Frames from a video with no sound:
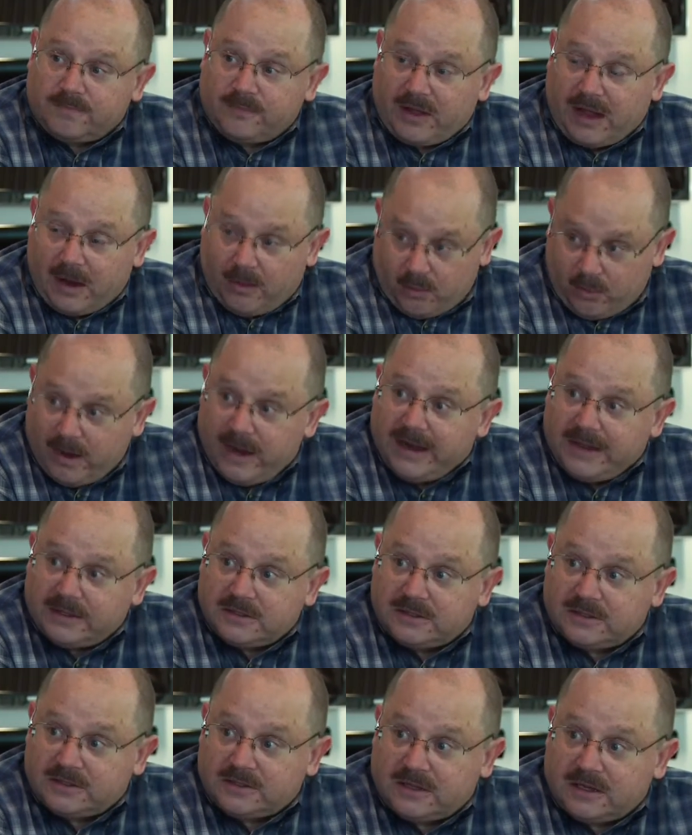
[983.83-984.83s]

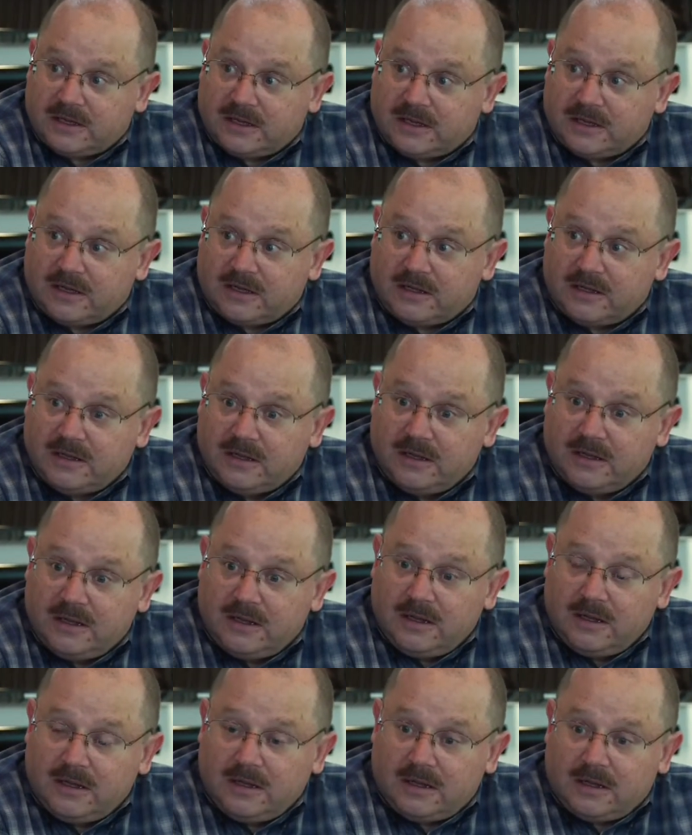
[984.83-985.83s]
outweighs
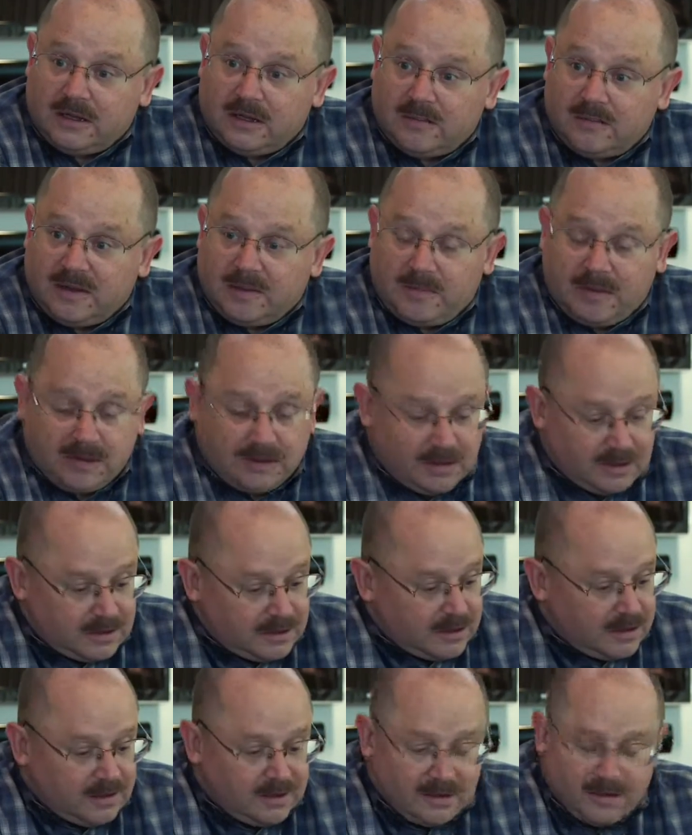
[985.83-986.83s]
maybe
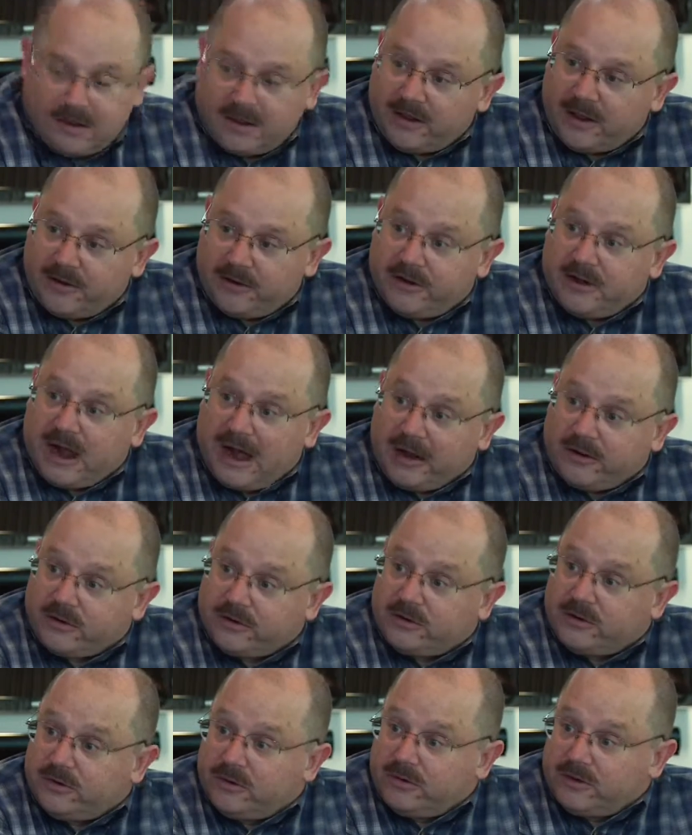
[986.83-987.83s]
another $1 or
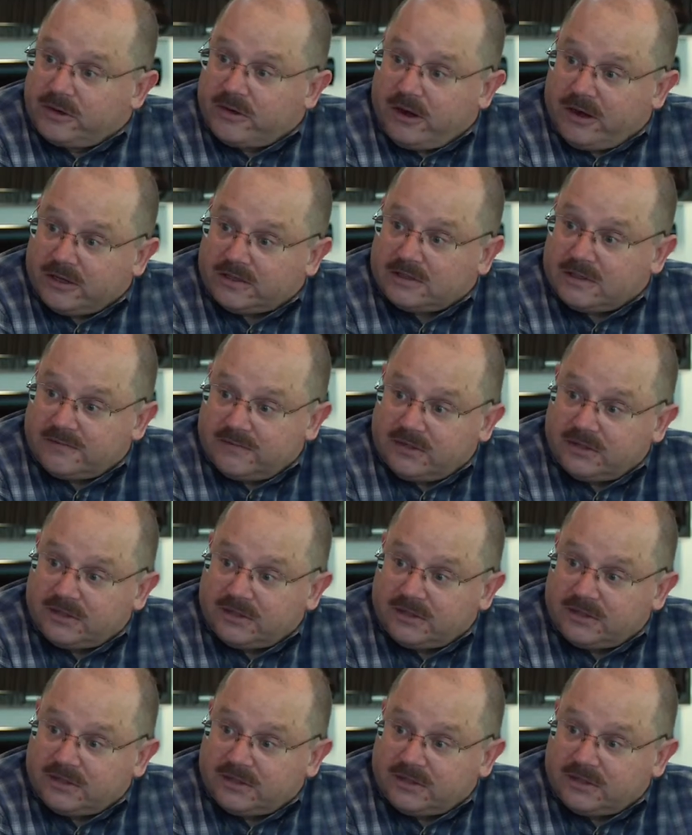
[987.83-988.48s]
$2 in the cost of an